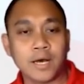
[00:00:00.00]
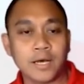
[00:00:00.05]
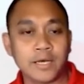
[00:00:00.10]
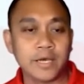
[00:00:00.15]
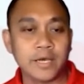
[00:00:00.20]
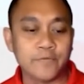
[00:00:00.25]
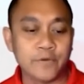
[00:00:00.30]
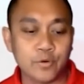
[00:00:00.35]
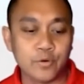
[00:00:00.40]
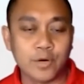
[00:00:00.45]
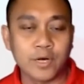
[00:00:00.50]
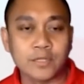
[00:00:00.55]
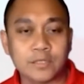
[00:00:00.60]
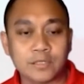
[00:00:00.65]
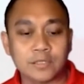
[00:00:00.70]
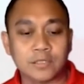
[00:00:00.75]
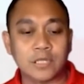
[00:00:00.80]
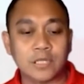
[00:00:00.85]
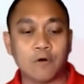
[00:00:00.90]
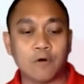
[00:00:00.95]
Hi everyone,
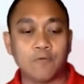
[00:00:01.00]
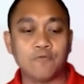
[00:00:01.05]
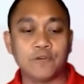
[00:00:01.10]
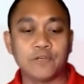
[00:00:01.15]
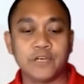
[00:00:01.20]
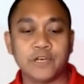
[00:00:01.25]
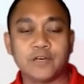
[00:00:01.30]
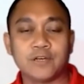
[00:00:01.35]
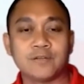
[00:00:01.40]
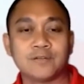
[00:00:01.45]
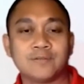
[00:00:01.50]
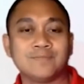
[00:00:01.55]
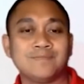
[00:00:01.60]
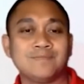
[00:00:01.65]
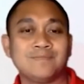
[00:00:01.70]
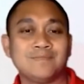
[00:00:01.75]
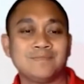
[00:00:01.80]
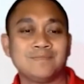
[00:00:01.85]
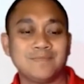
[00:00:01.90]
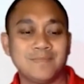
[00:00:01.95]
Taufik here.
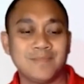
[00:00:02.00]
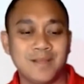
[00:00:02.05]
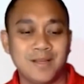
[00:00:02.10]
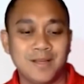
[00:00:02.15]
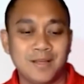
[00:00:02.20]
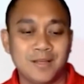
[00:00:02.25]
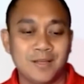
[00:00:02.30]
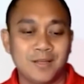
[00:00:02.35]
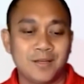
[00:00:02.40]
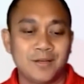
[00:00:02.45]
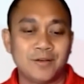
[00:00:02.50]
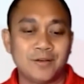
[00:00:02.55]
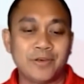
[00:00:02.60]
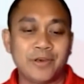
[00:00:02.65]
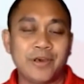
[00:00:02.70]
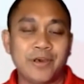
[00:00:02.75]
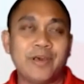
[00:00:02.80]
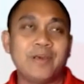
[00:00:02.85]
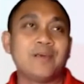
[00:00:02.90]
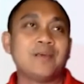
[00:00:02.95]

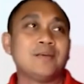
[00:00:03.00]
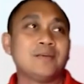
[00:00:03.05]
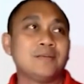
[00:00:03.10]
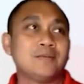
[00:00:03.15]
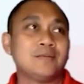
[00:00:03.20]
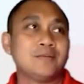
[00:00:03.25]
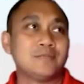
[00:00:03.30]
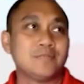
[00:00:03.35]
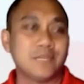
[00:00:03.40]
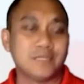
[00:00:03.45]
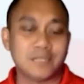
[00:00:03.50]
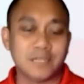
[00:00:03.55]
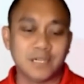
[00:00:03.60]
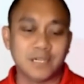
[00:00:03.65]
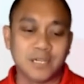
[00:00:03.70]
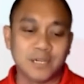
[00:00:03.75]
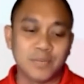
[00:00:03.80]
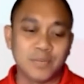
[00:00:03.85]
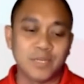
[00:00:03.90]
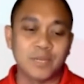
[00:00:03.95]
Okay, just a
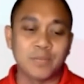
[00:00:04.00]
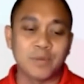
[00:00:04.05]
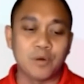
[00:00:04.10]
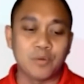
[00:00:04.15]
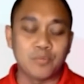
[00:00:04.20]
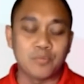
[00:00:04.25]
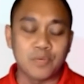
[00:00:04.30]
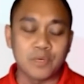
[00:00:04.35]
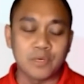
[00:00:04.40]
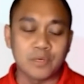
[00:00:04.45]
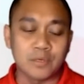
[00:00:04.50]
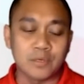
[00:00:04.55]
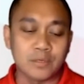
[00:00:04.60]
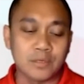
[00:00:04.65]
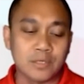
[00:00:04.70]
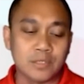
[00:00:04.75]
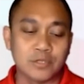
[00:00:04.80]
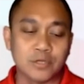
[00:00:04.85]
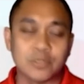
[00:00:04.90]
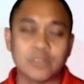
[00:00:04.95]
little bit about me,
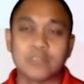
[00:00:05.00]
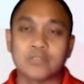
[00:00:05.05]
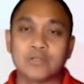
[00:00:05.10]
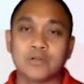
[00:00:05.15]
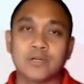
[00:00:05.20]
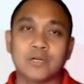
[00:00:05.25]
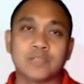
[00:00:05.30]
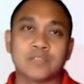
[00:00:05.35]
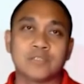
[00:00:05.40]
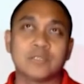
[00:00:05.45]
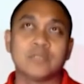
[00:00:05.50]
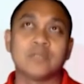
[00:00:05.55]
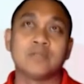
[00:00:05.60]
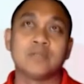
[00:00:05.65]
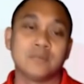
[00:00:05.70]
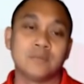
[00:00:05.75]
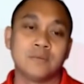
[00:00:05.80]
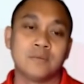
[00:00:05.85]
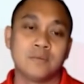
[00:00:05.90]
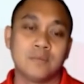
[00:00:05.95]
a short introduction.
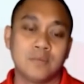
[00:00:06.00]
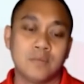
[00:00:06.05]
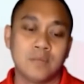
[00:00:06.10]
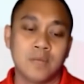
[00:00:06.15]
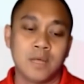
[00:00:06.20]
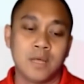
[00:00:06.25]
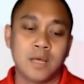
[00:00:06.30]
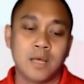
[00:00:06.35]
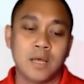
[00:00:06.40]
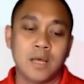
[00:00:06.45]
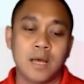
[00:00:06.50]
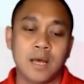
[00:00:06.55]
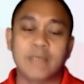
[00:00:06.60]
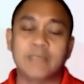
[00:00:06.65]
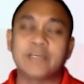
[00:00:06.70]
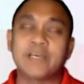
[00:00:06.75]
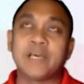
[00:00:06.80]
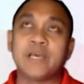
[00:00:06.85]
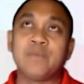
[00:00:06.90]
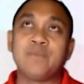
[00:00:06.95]

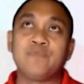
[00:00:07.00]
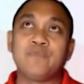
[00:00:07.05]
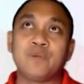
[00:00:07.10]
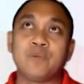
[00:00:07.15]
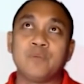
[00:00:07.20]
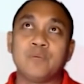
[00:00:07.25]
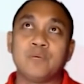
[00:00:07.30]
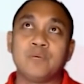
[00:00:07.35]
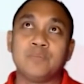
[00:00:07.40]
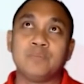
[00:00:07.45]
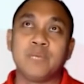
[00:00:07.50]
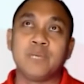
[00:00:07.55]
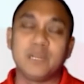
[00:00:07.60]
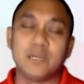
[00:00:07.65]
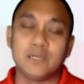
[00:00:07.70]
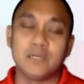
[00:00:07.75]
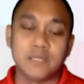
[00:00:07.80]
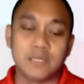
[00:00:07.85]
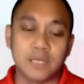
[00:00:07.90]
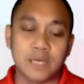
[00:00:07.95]
I came from a
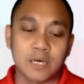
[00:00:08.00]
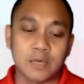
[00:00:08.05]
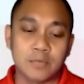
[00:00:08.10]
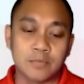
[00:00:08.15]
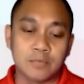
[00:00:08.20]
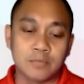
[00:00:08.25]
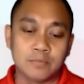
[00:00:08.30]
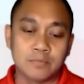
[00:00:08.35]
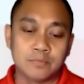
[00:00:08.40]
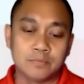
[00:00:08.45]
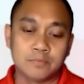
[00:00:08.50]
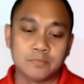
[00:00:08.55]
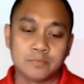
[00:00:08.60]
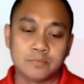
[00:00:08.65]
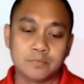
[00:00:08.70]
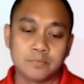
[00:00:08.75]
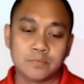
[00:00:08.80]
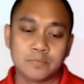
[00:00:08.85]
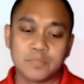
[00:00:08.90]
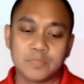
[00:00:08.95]
middle income,
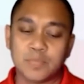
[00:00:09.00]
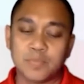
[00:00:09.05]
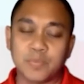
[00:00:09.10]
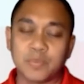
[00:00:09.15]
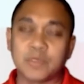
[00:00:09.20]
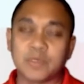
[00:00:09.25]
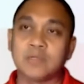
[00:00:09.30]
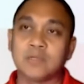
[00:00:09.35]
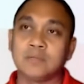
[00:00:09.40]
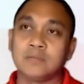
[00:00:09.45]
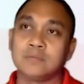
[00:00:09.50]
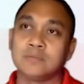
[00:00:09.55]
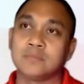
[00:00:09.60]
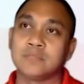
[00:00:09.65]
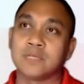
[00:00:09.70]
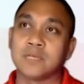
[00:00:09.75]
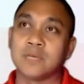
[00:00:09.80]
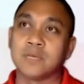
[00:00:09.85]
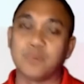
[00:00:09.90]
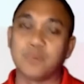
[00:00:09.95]
typical
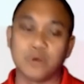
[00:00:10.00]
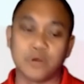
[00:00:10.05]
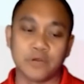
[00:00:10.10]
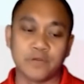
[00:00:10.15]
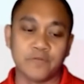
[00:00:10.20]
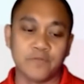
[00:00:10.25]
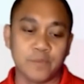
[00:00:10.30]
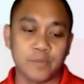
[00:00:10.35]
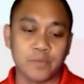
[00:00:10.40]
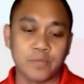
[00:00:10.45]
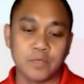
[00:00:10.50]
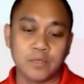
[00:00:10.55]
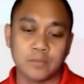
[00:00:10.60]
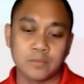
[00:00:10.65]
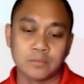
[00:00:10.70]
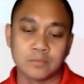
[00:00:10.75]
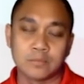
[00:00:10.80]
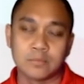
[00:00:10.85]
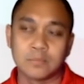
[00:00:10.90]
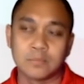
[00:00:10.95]
Singaporean family.